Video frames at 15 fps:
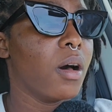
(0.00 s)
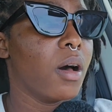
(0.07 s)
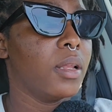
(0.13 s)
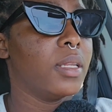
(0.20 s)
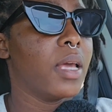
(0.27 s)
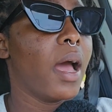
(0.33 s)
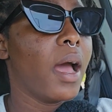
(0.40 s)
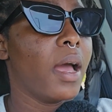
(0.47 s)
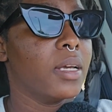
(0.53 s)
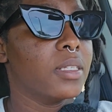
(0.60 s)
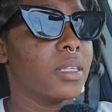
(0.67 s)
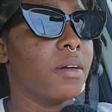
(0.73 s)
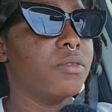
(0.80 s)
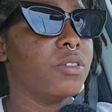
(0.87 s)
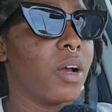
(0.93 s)
the highest
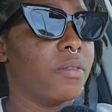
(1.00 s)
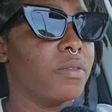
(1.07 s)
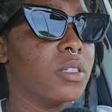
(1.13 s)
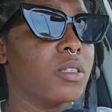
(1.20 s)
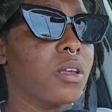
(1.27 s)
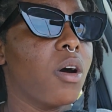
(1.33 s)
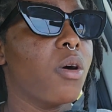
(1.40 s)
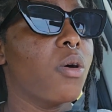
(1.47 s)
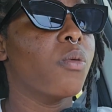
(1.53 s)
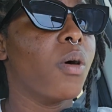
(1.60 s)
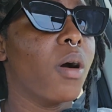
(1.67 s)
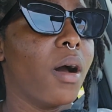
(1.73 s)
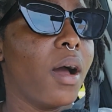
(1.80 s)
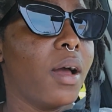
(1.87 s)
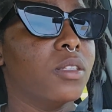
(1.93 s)
I've driven is an
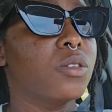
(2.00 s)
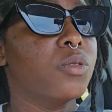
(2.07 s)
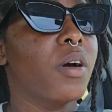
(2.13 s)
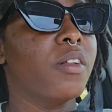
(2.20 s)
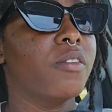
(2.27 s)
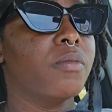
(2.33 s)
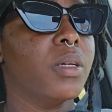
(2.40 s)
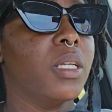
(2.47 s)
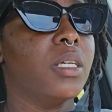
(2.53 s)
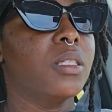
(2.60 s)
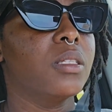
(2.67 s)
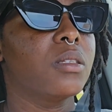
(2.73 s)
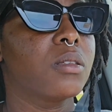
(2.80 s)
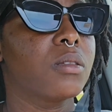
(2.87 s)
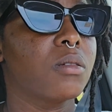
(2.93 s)
hour and 12
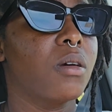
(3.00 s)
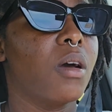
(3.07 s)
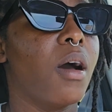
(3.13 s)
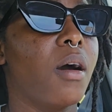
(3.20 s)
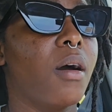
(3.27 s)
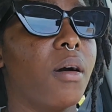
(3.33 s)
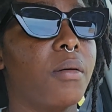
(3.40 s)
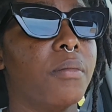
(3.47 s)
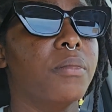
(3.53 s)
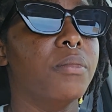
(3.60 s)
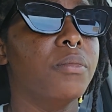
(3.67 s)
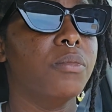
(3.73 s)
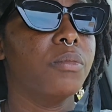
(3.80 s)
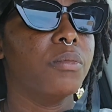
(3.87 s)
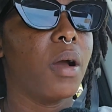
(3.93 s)
minutes
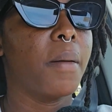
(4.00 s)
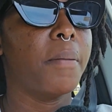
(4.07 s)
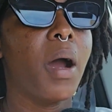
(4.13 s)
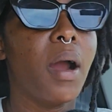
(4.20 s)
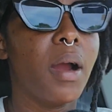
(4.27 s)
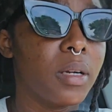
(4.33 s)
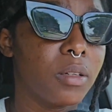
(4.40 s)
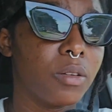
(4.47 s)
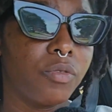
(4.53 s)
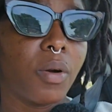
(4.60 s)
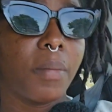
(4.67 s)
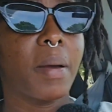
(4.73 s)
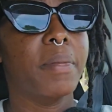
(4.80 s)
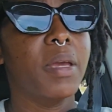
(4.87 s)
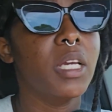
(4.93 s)
apart for
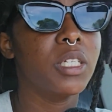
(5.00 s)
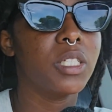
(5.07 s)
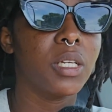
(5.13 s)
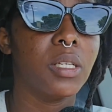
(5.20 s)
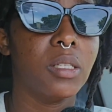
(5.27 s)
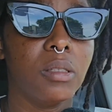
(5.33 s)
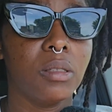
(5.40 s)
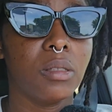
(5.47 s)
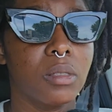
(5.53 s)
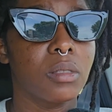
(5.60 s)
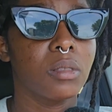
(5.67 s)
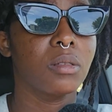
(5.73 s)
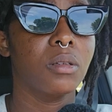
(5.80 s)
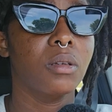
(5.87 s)
my patients.